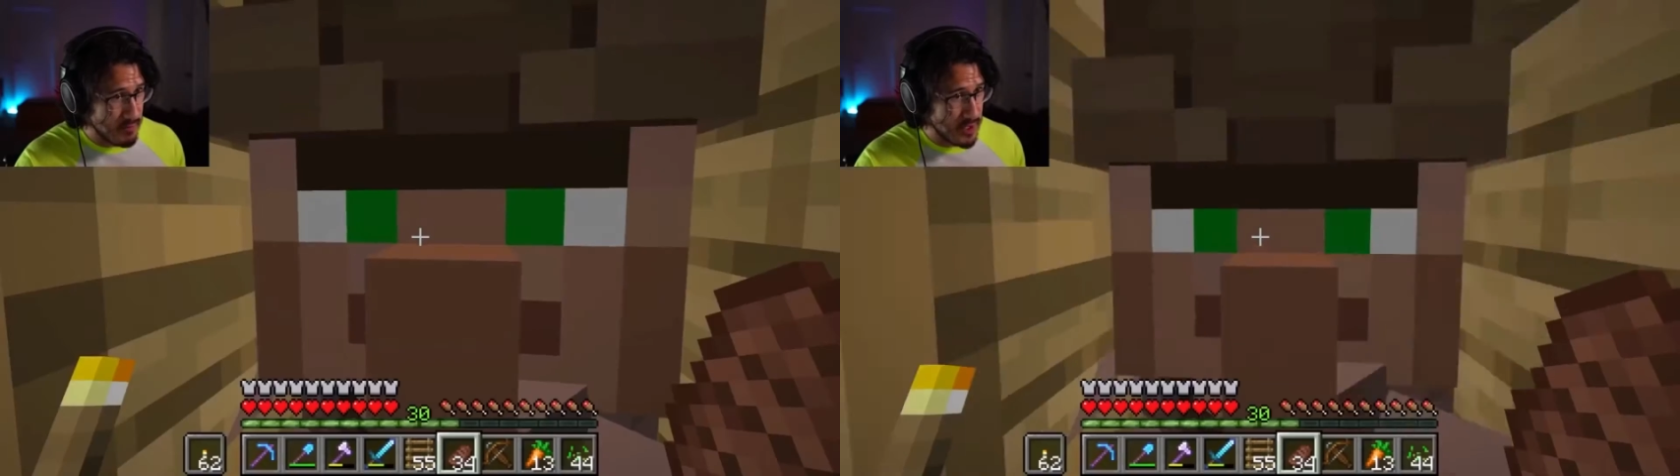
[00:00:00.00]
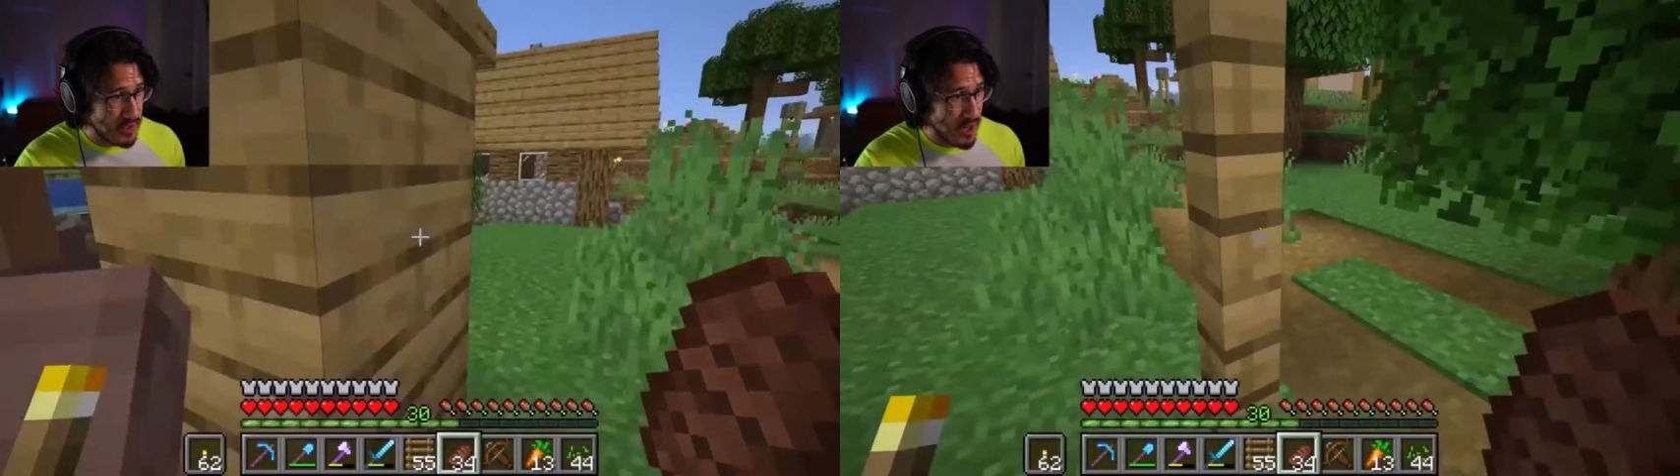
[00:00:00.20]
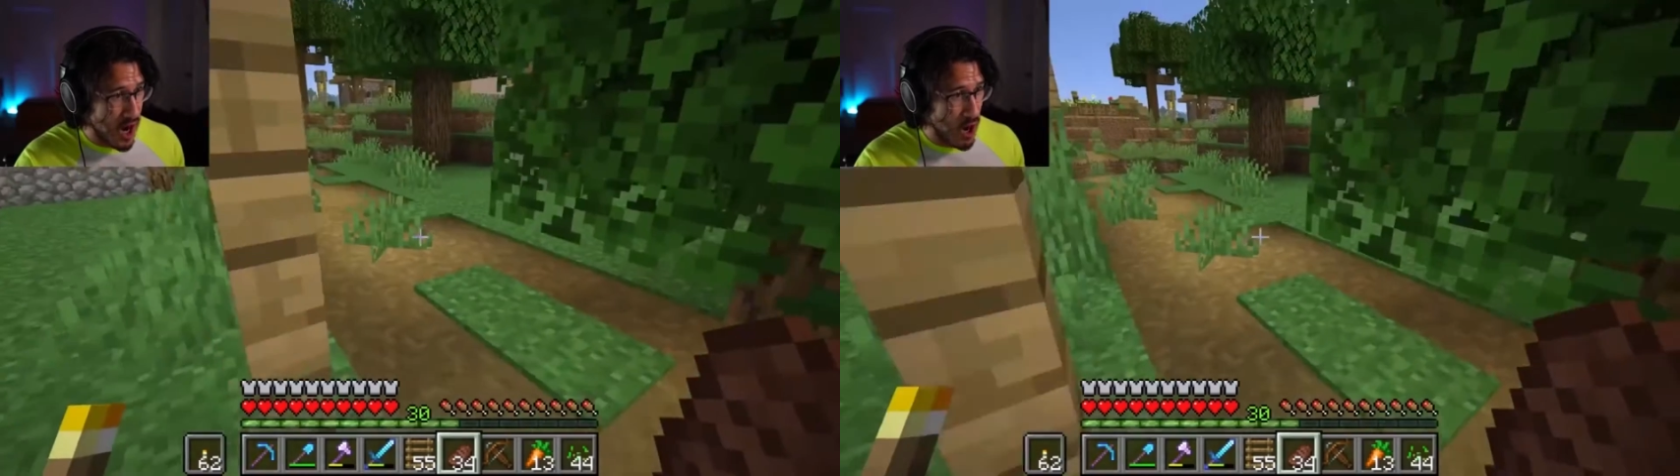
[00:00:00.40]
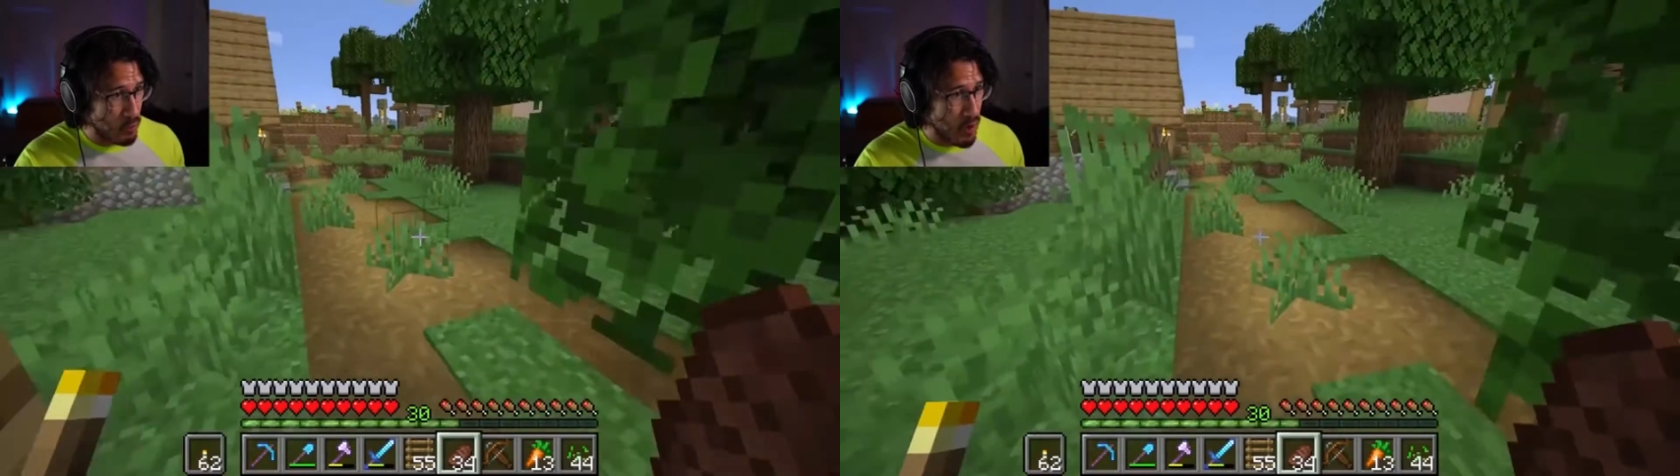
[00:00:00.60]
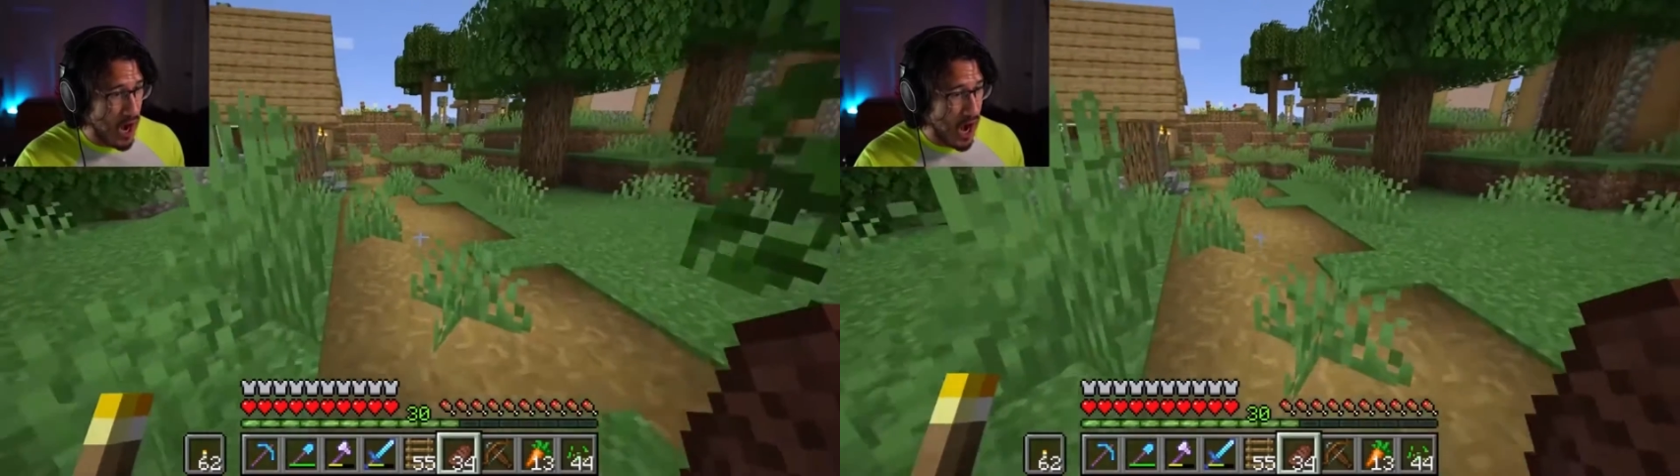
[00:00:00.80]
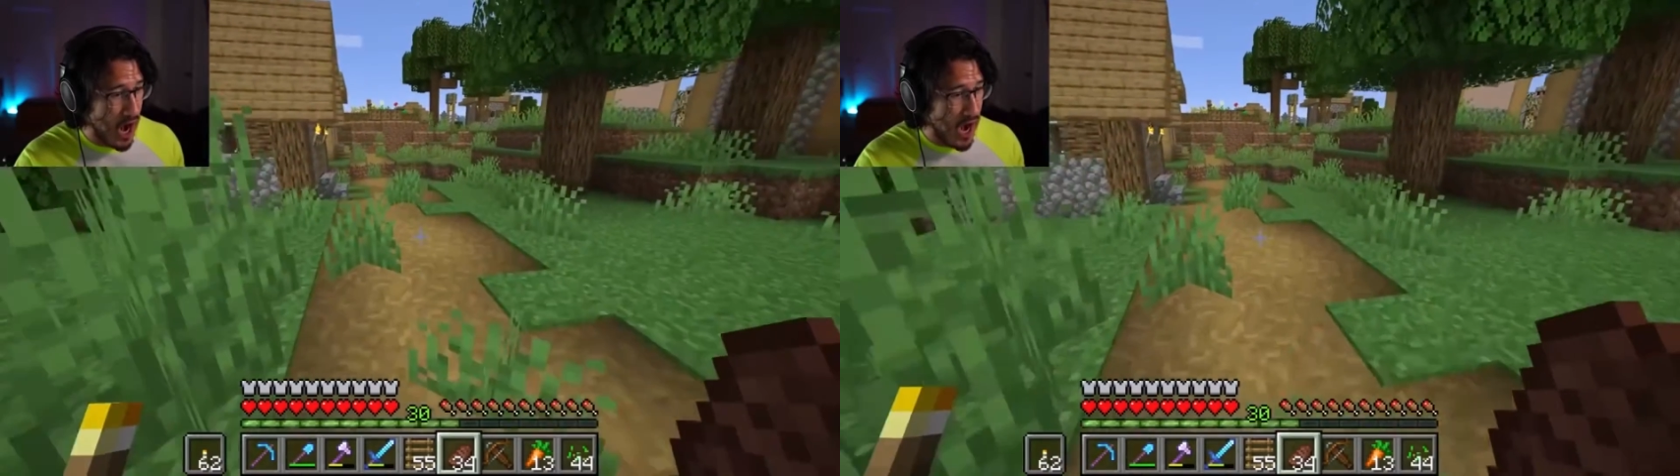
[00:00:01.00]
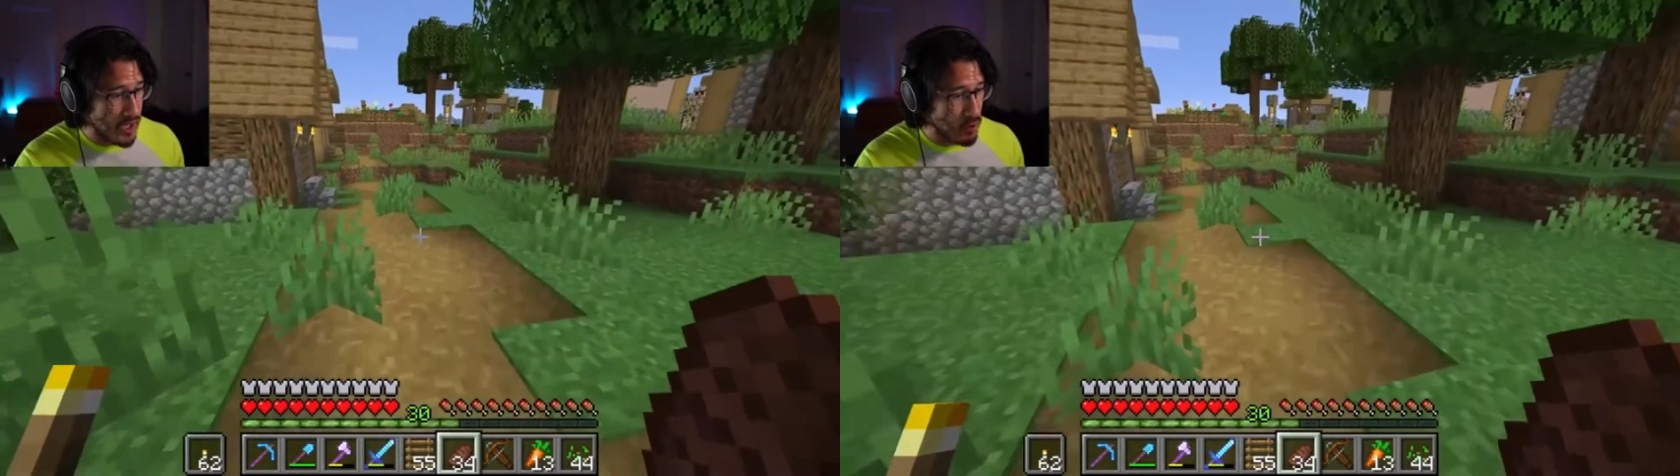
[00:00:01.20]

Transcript: me the. All right,